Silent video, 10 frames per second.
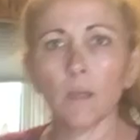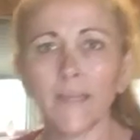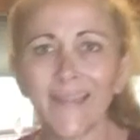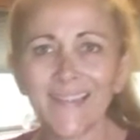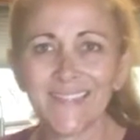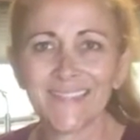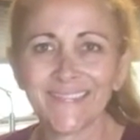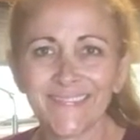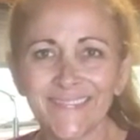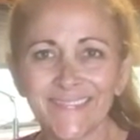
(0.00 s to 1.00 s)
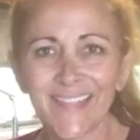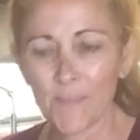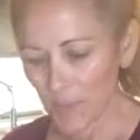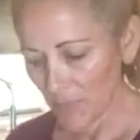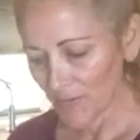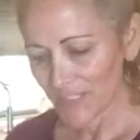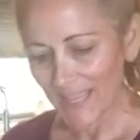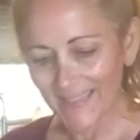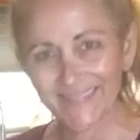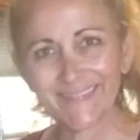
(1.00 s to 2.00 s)
guys, happy
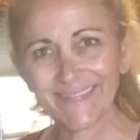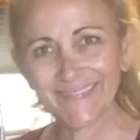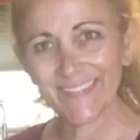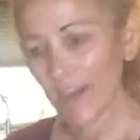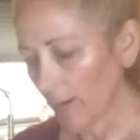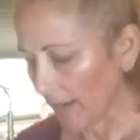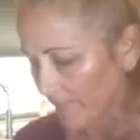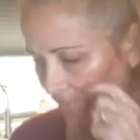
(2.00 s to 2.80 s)
Thursday. Okay,